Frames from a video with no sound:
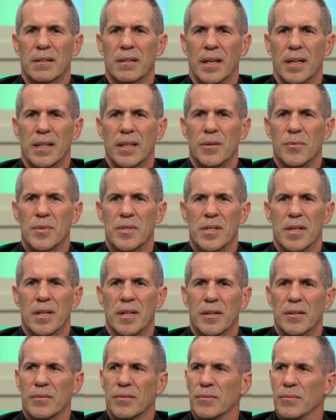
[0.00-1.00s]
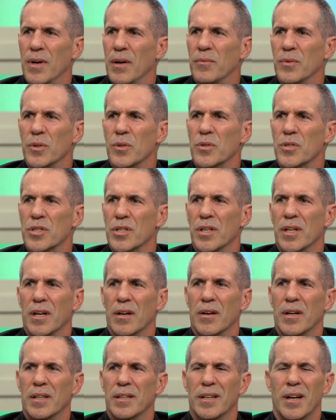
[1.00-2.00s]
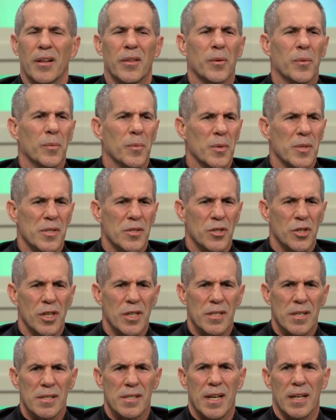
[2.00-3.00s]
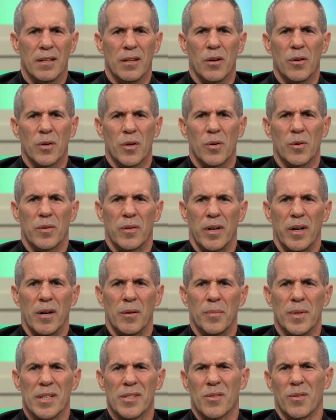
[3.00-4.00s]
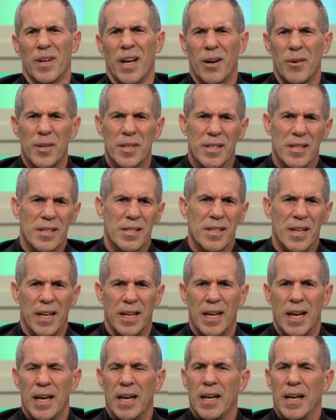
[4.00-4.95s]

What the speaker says: like he was a revolutionary, and another one was Jesus and Logotherapy. So now he's just like,